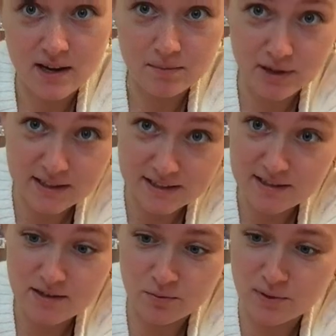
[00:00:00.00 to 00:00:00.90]
but
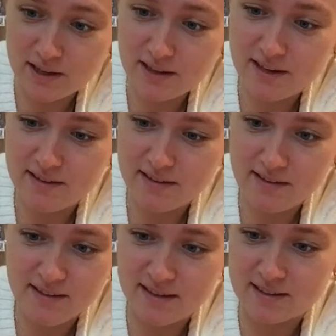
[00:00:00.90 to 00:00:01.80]
really
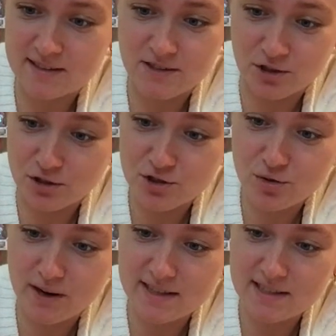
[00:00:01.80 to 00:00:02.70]
it's your
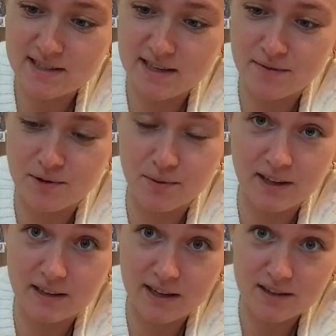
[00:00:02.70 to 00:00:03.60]
choice if you
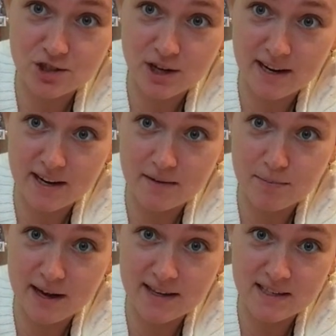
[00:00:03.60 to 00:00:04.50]
really like the shiny
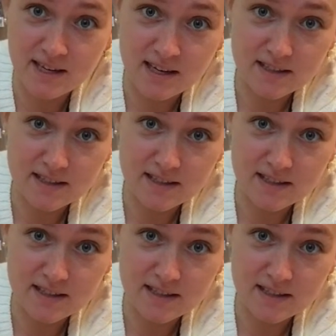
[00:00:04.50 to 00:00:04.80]
paint.